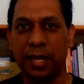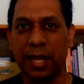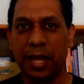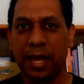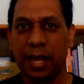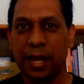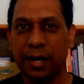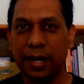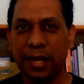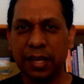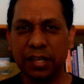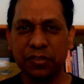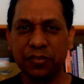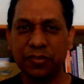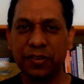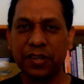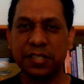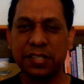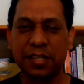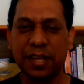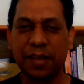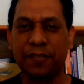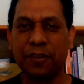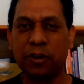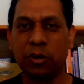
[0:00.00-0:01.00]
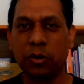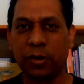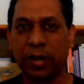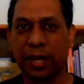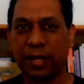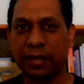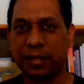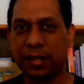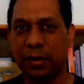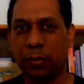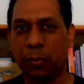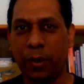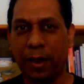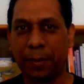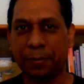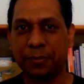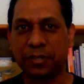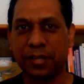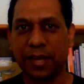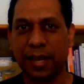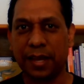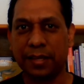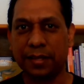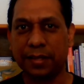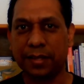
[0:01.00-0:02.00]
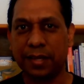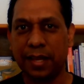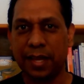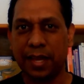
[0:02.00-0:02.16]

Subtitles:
Let's first have a look at their website